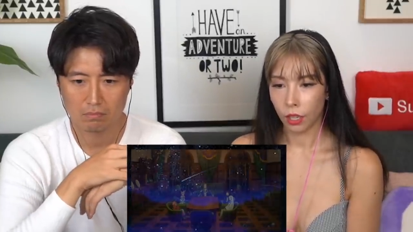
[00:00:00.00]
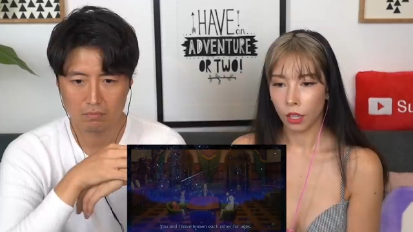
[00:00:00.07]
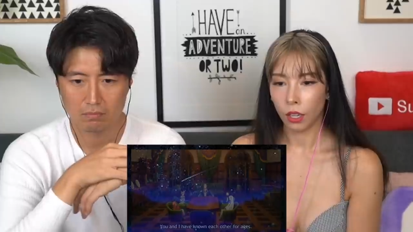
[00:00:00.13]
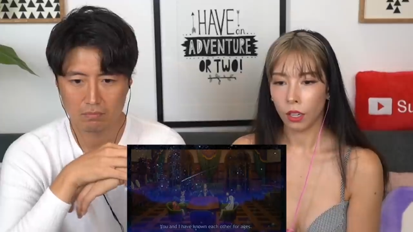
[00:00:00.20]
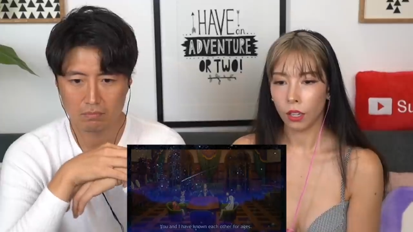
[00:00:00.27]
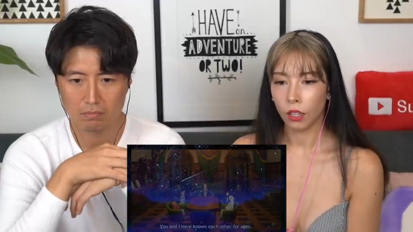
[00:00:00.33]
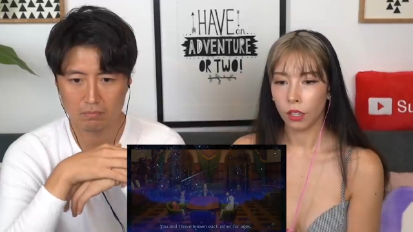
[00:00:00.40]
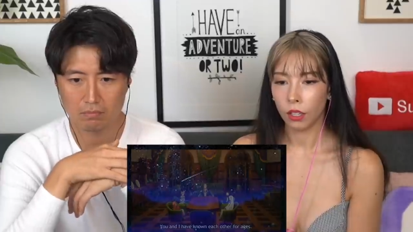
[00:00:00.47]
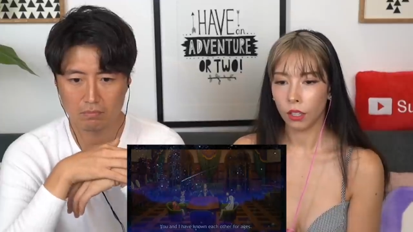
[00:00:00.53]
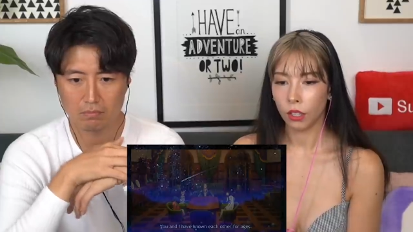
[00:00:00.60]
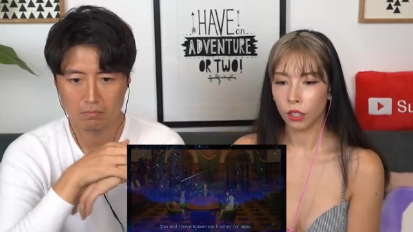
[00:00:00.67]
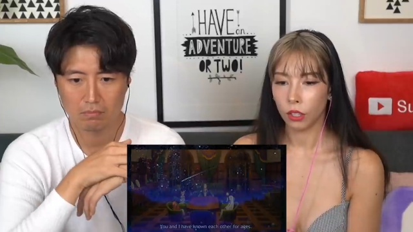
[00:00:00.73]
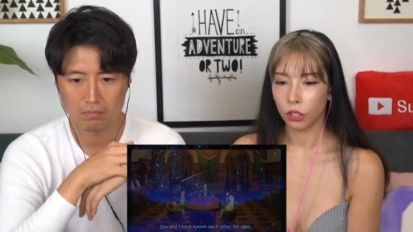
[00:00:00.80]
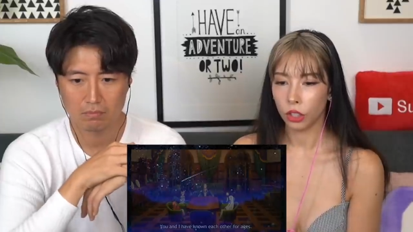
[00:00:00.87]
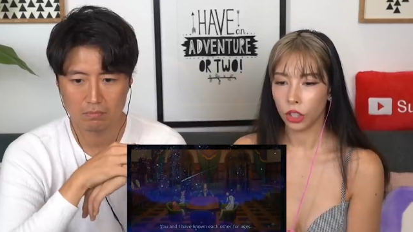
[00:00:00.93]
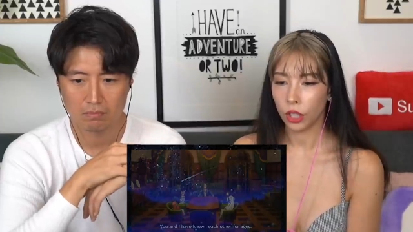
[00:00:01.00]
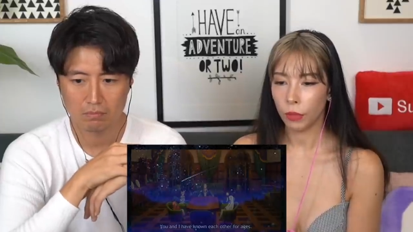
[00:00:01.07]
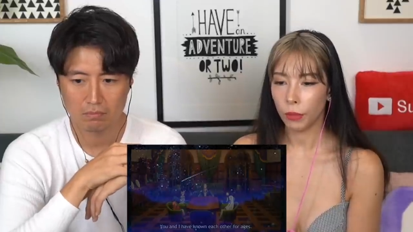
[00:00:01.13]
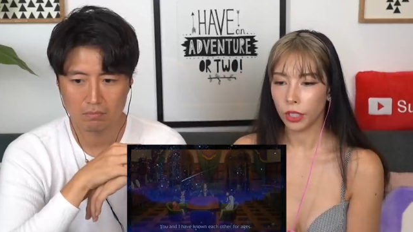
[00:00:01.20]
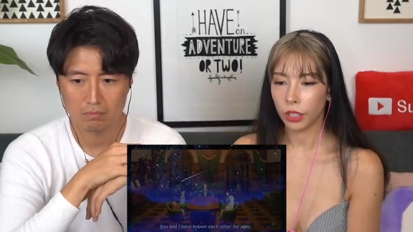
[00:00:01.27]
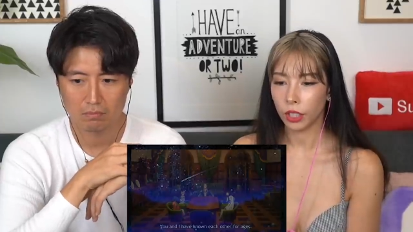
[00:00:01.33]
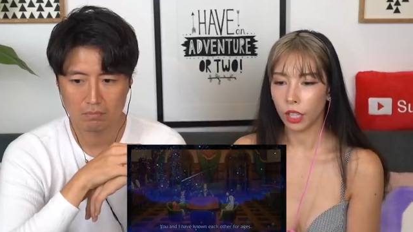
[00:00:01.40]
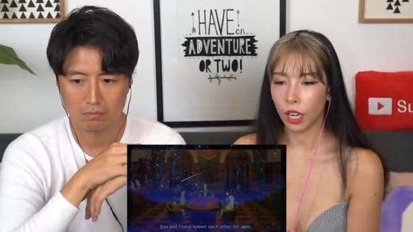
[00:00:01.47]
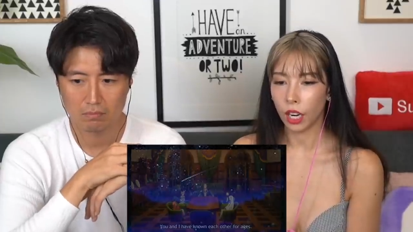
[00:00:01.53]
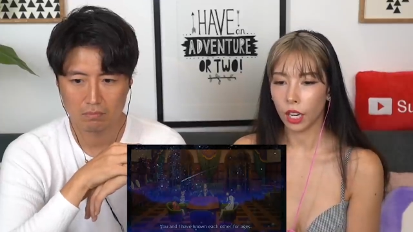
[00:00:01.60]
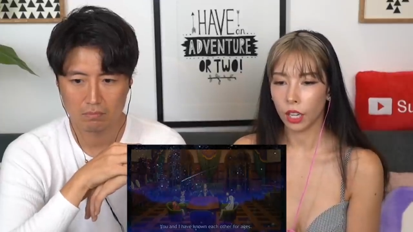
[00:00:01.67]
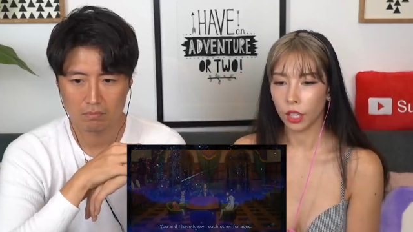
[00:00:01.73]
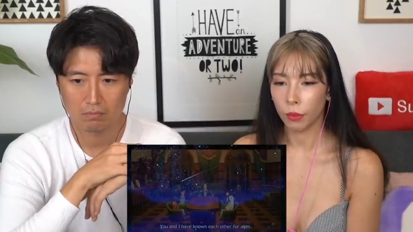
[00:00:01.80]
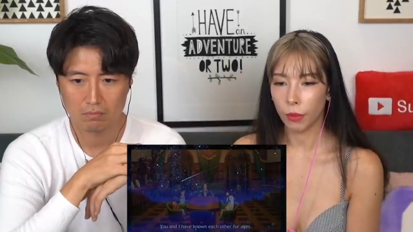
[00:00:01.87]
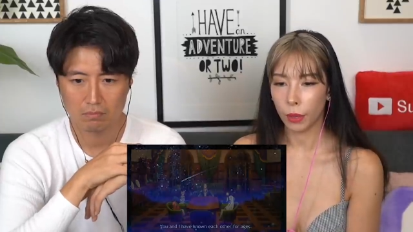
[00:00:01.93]
Speaker 1: Oh, she must have got
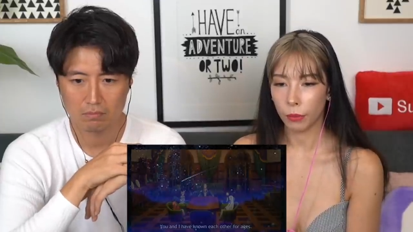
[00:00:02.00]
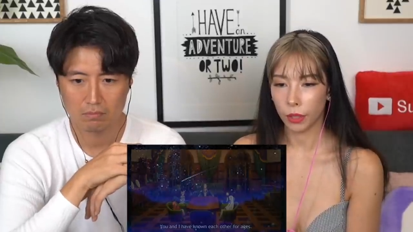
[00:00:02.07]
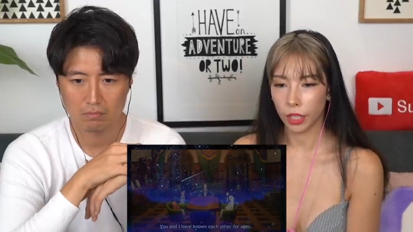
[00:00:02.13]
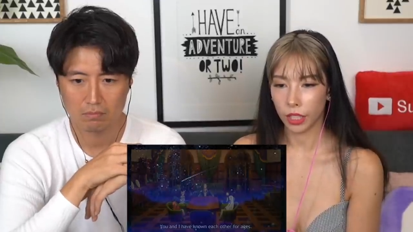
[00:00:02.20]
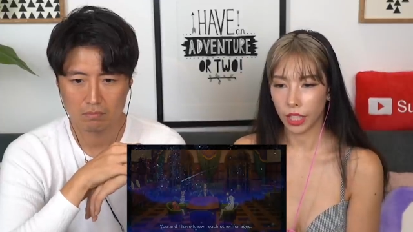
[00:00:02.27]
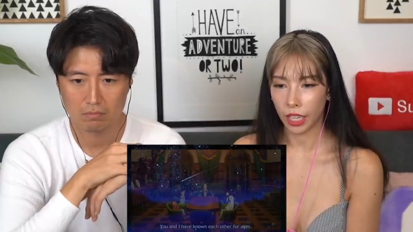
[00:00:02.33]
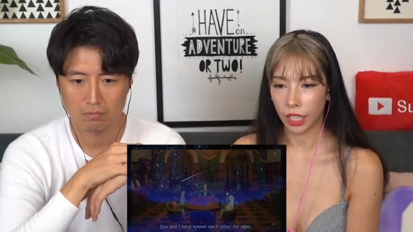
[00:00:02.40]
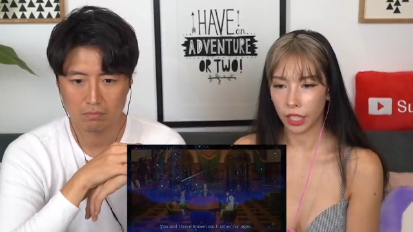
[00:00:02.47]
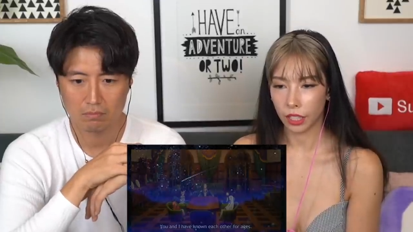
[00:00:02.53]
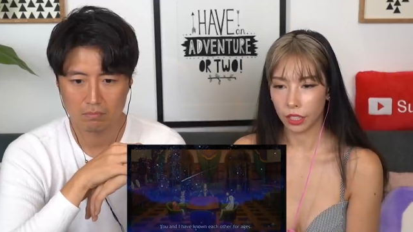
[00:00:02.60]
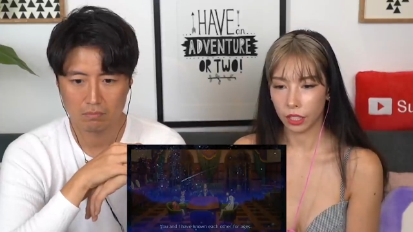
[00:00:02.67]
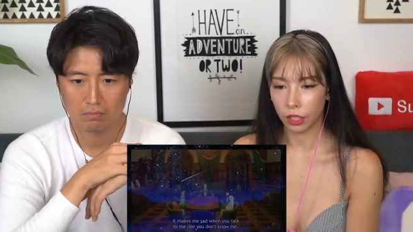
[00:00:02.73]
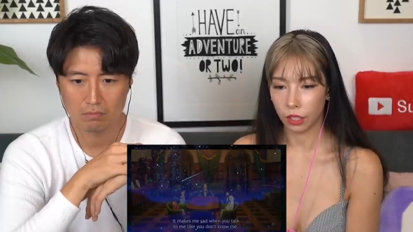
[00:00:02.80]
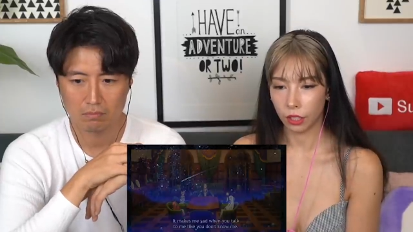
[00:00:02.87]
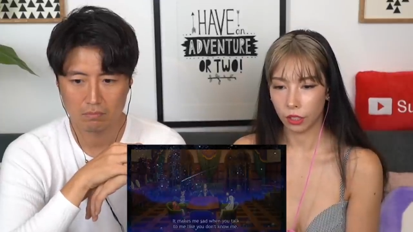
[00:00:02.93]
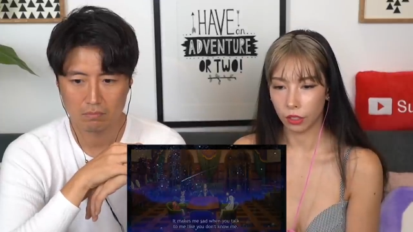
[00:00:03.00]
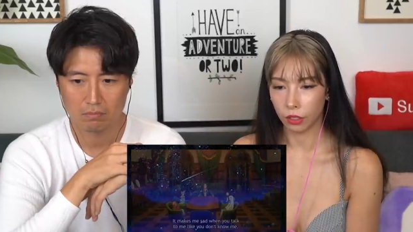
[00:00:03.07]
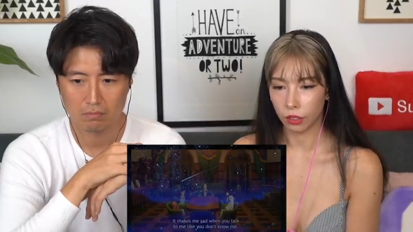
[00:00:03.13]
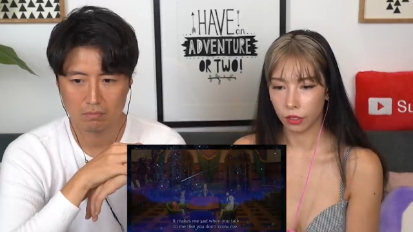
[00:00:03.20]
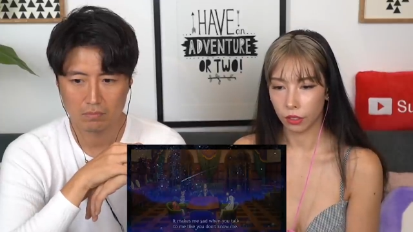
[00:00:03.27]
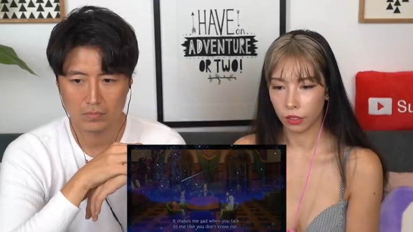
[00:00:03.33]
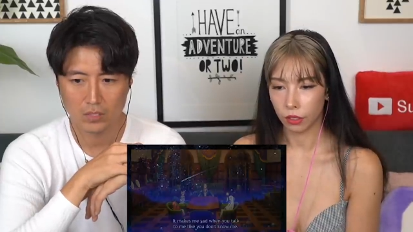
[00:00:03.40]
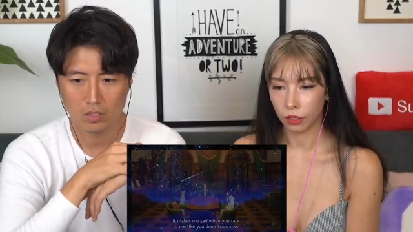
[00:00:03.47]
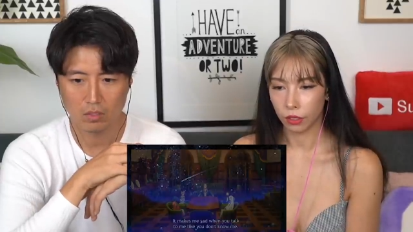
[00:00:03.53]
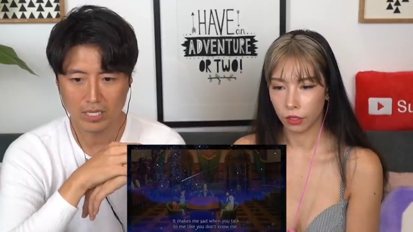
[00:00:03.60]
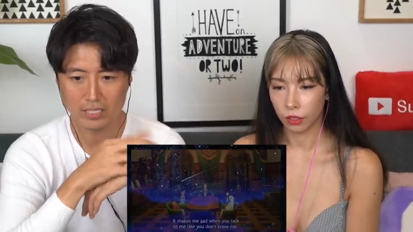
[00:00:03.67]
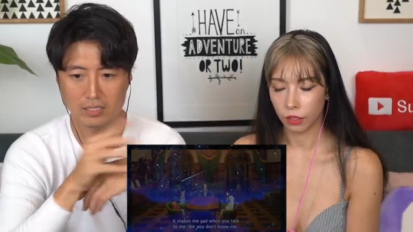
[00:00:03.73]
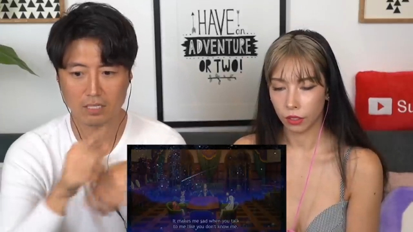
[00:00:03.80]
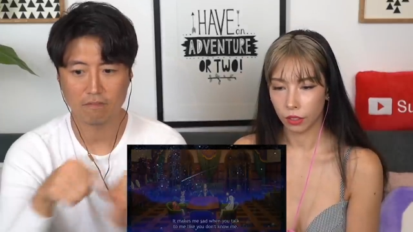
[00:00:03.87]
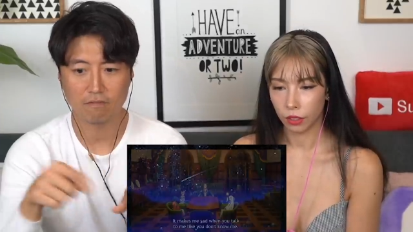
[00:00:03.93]
her memory taken too.
Speaker 2: Oh yeah,
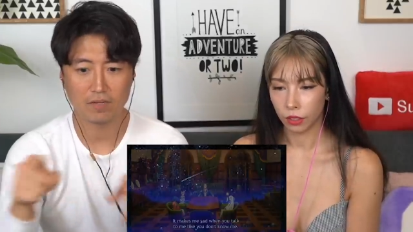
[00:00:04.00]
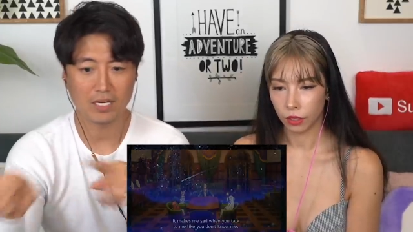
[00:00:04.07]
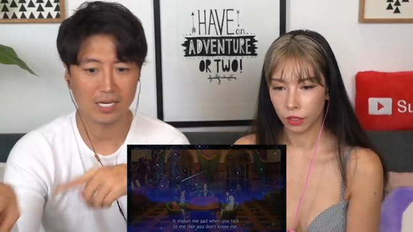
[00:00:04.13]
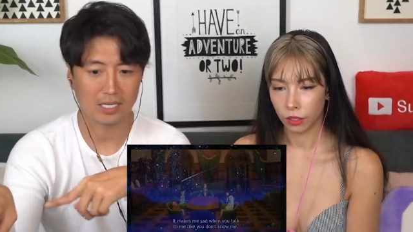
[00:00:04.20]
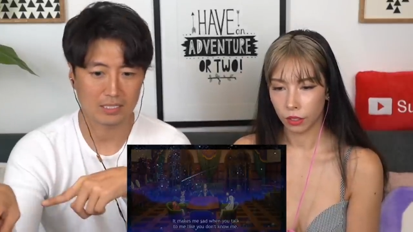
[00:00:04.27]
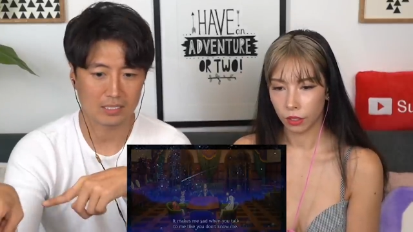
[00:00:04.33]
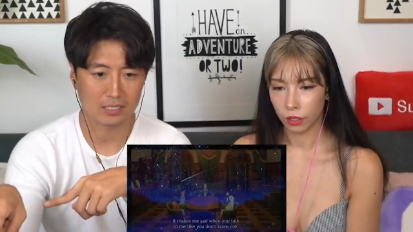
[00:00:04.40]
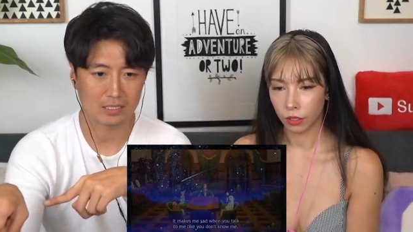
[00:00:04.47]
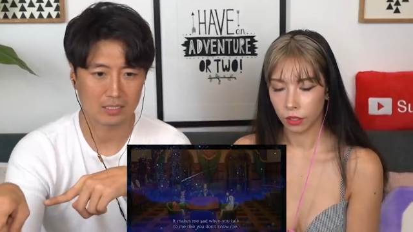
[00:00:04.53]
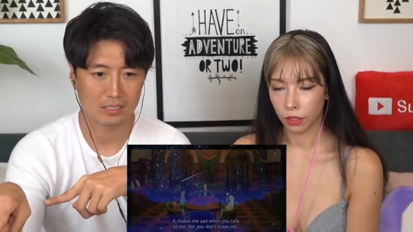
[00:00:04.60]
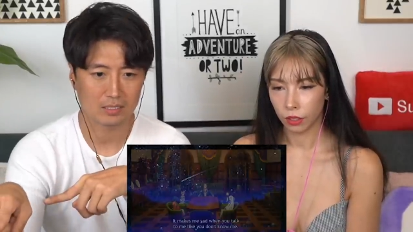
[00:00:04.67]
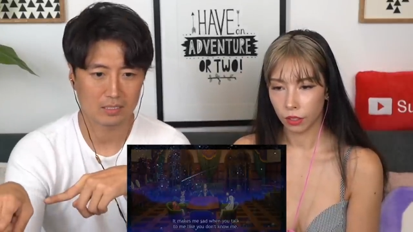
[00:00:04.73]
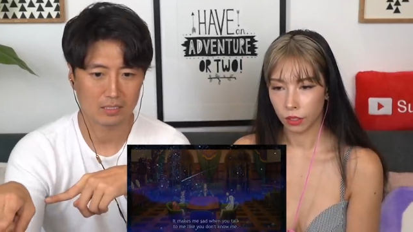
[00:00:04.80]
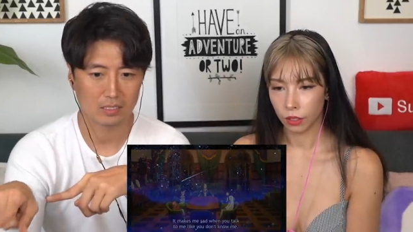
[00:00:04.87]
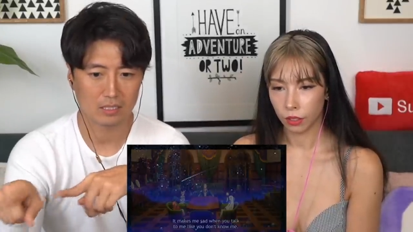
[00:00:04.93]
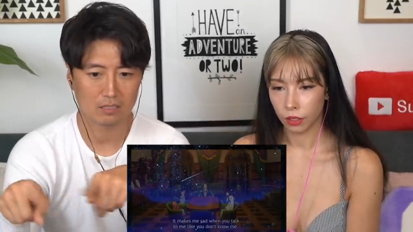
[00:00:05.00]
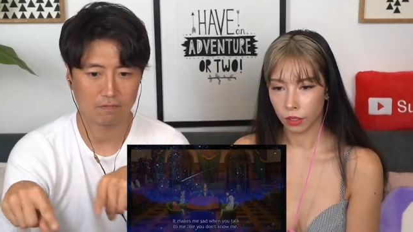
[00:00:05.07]
it's not Felix. It's